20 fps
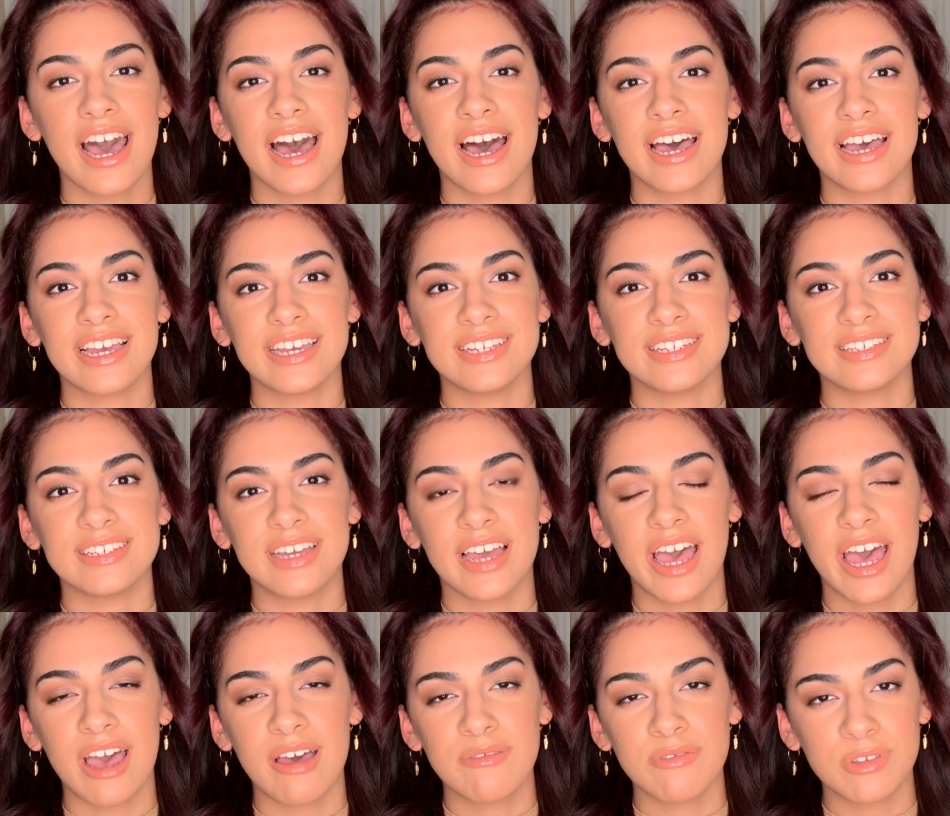I
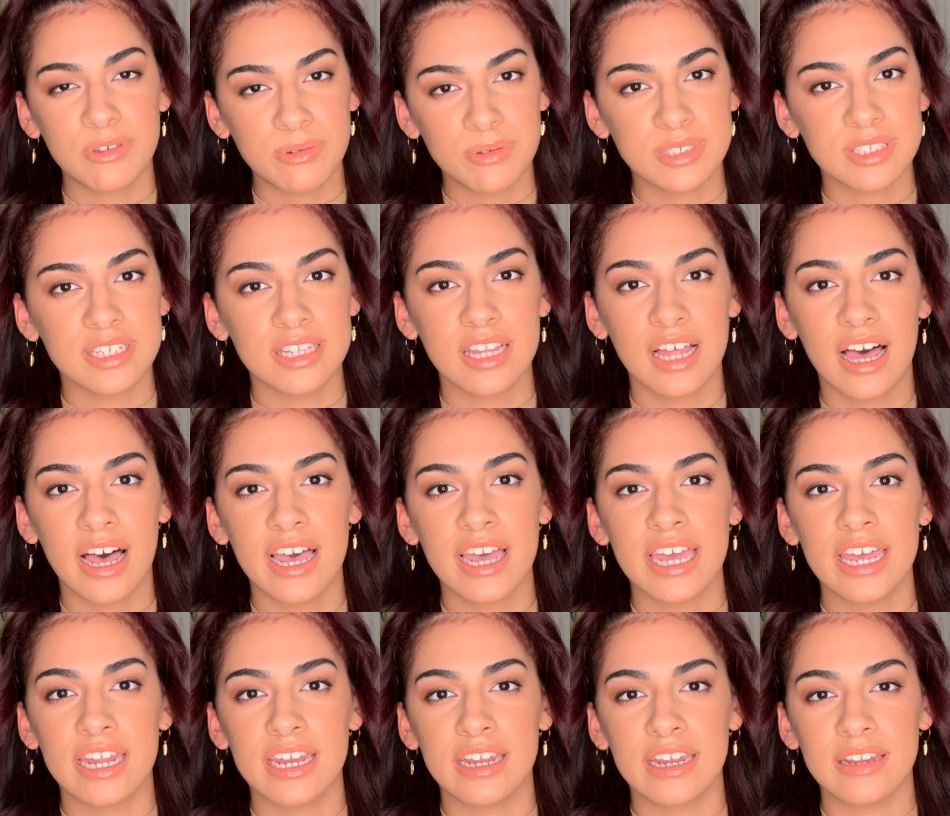have used a lot,
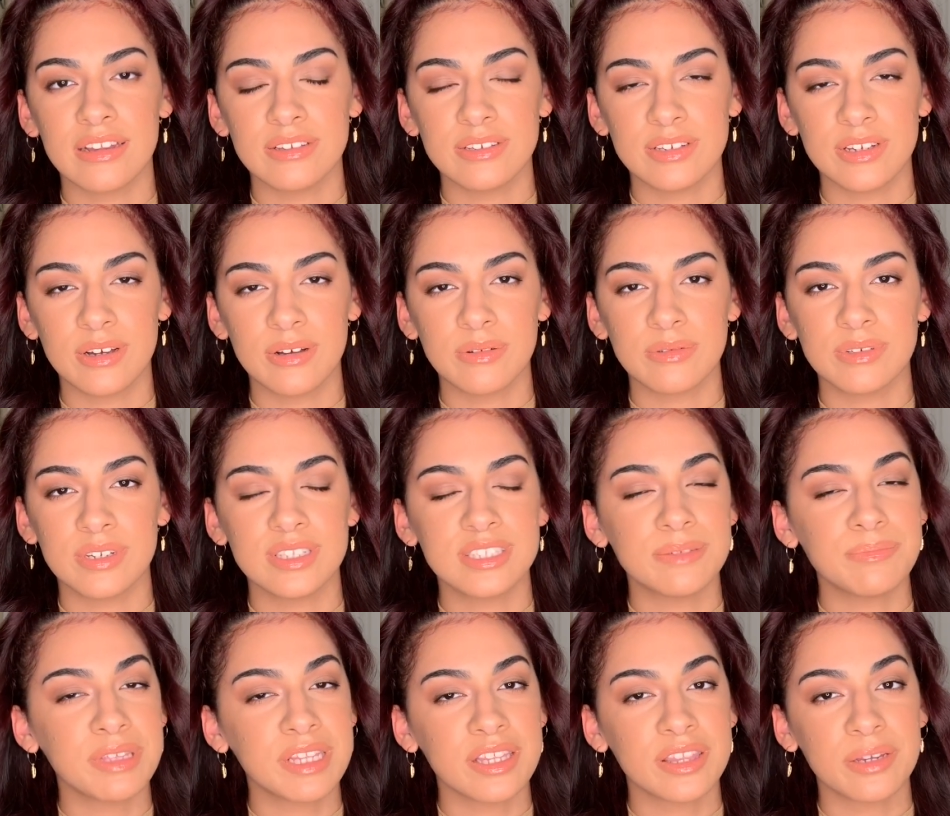and it doesn't
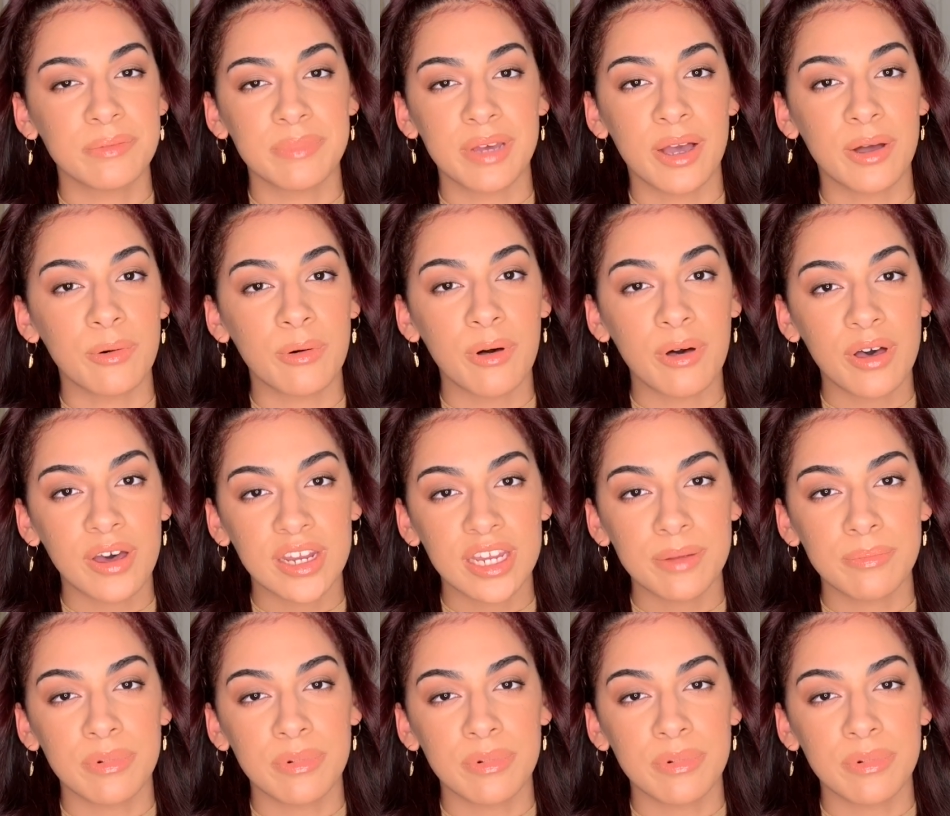mean that they're bad quality,